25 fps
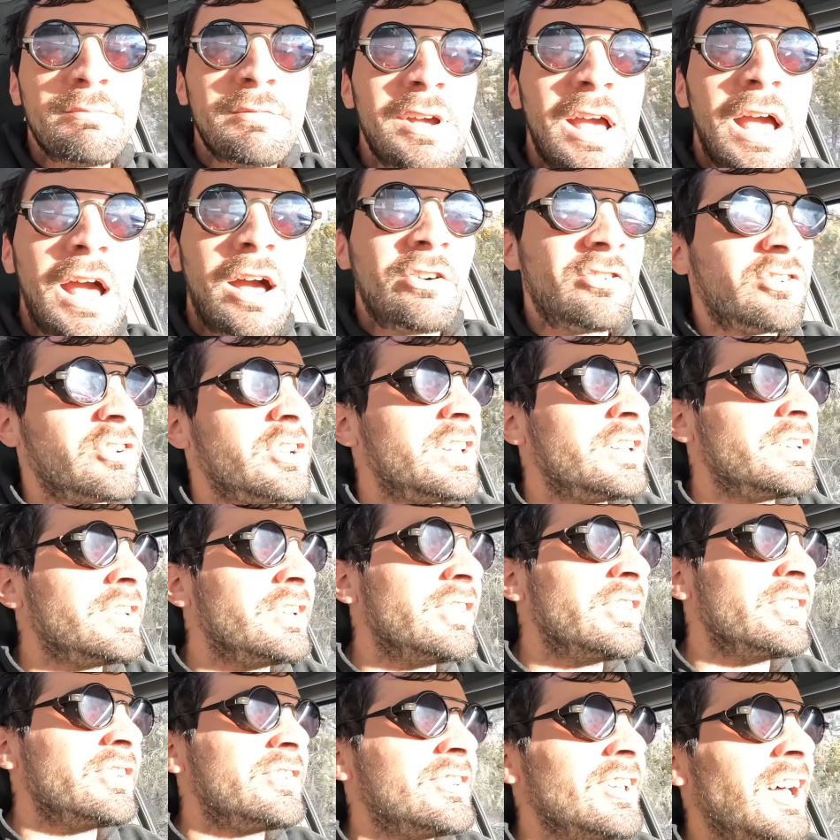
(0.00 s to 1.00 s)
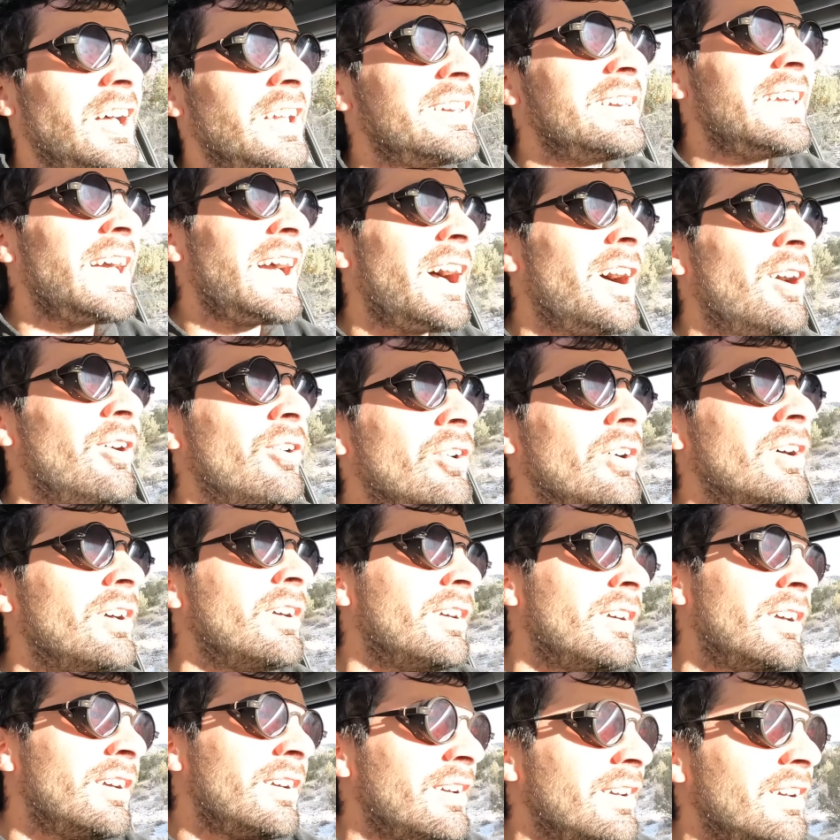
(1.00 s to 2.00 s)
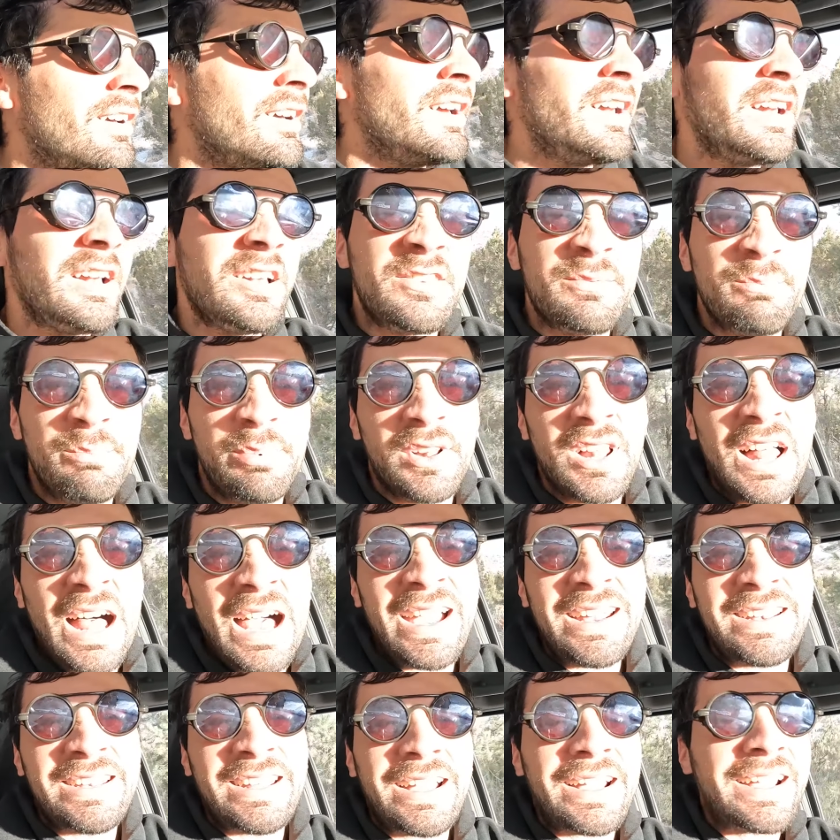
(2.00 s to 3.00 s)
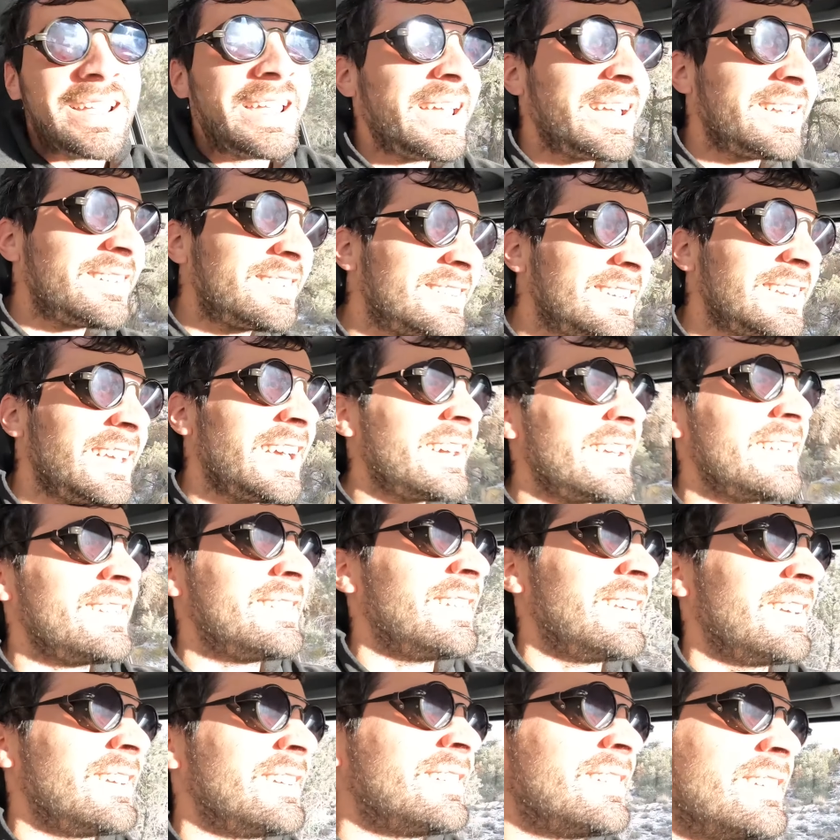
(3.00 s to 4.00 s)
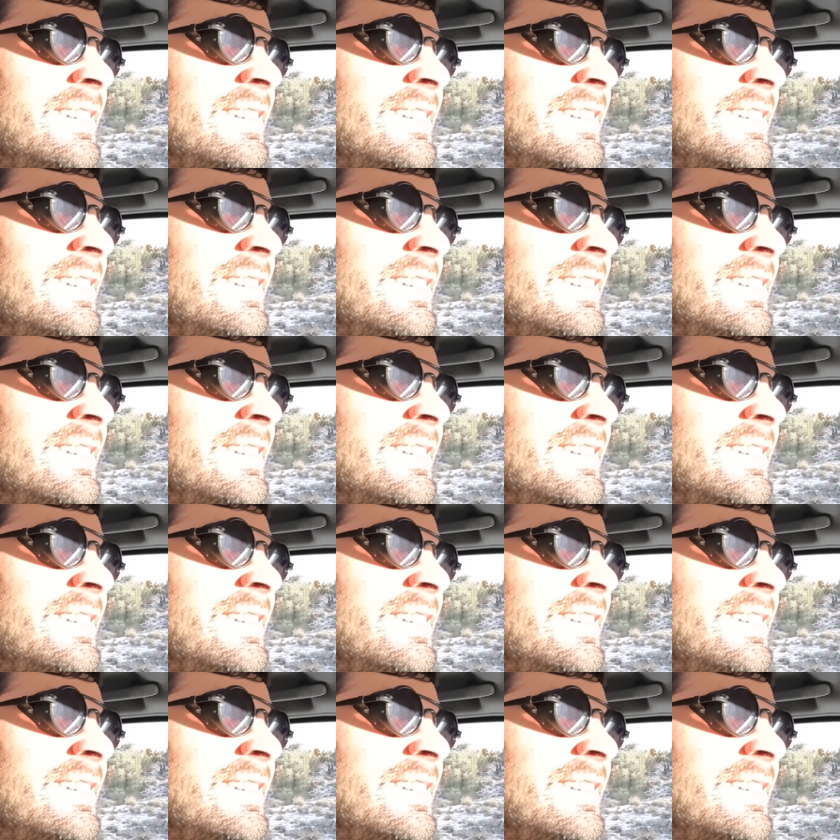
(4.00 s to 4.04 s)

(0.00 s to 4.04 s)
mountain into the sun now. It's blinding. I can't see anything